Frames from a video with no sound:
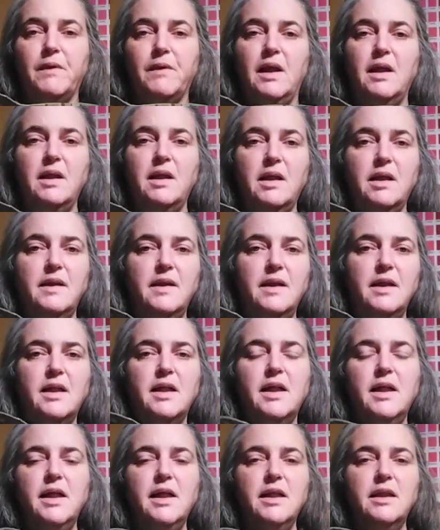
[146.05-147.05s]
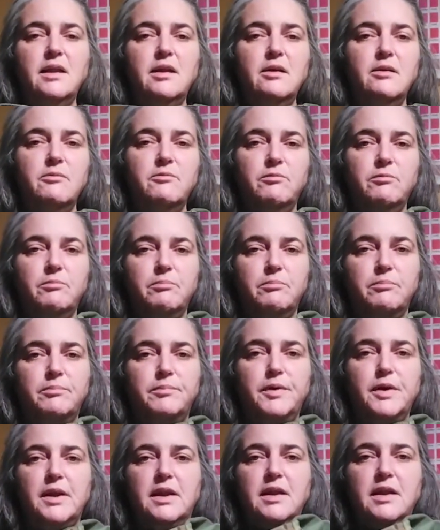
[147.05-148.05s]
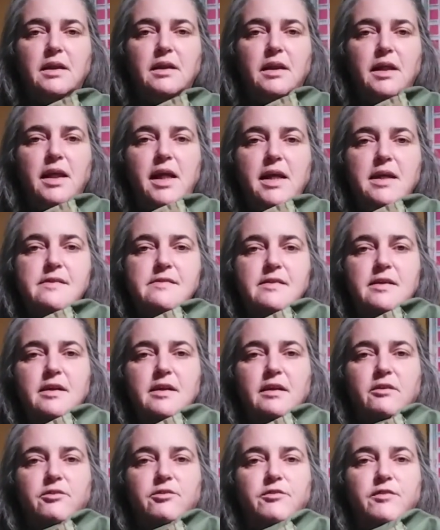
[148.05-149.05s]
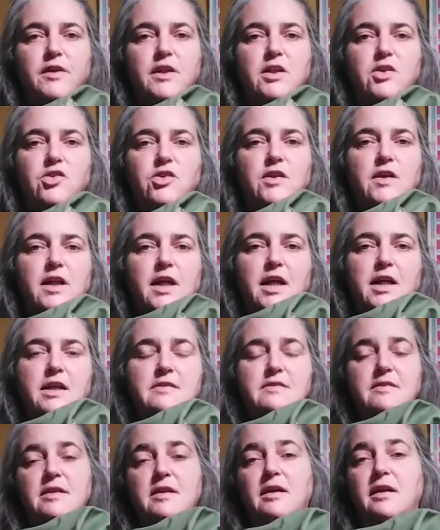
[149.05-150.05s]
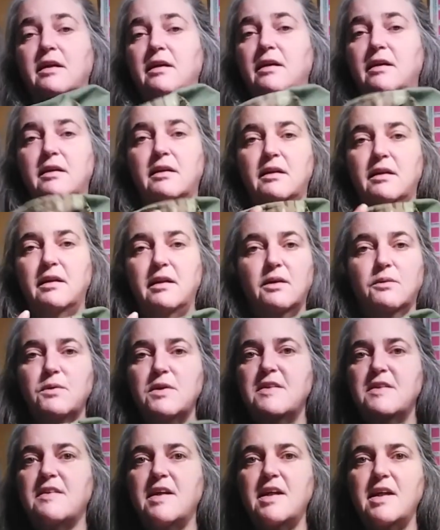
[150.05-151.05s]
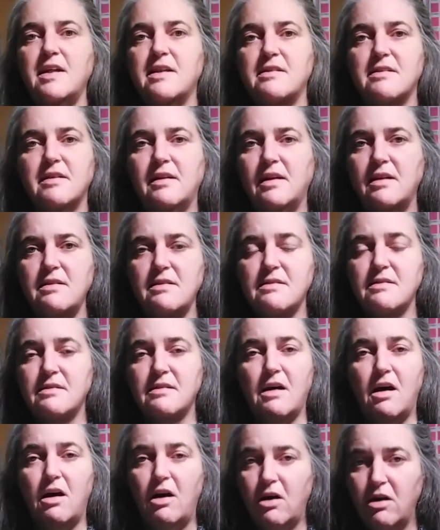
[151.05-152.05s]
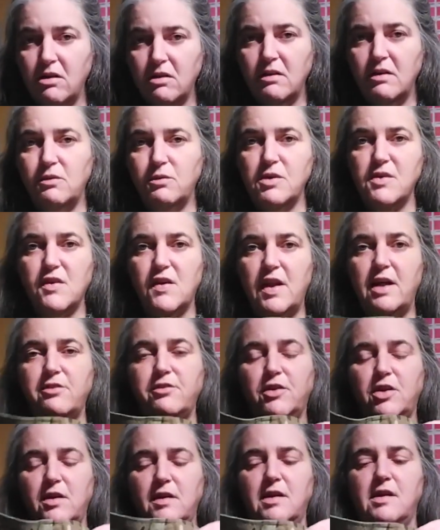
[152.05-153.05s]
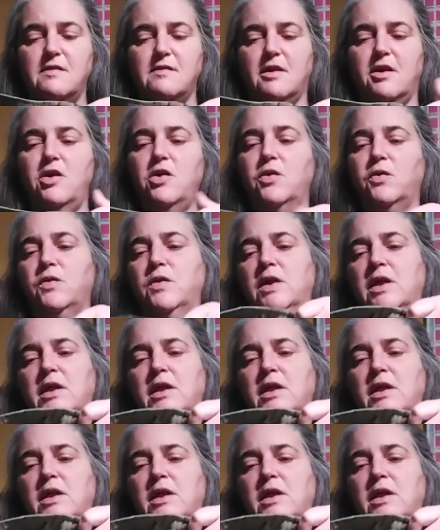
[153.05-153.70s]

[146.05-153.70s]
And I think I had to put the casing, finish the casing. That was it. That's all that was left on this coat.